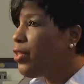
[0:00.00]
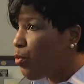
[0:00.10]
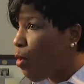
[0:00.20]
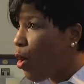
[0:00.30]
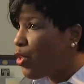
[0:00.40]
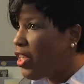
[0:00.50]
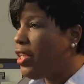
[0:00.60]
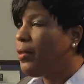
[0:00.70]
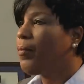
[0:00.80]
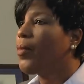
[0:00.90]
small
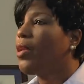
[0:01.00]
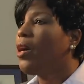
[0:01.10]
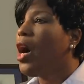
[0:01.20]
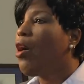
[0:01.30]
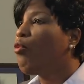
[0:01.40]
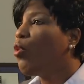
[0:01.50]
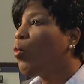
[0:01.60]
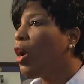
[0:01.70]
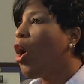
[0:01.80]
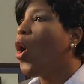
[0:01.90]
d, of when
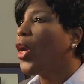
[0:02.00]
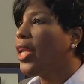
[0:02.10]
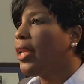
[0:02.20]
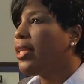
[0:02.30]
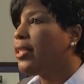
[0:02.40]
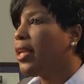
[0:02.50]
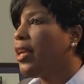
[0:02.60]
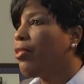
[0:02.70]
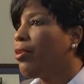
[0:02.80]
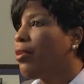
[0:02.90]
we all can get
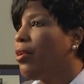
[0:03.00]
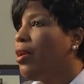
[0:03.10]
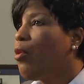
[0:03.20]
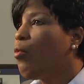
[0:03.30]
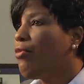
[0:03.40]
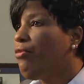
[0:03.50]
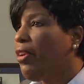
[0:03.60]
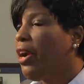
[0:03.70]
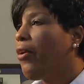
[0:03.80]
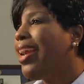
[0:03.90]
together with
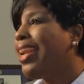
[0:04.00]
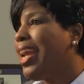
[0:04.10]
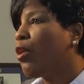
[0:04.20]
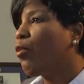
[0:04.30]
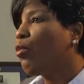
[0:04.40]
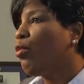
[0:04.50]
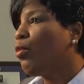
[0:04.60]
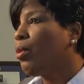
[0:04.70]
fair and equitable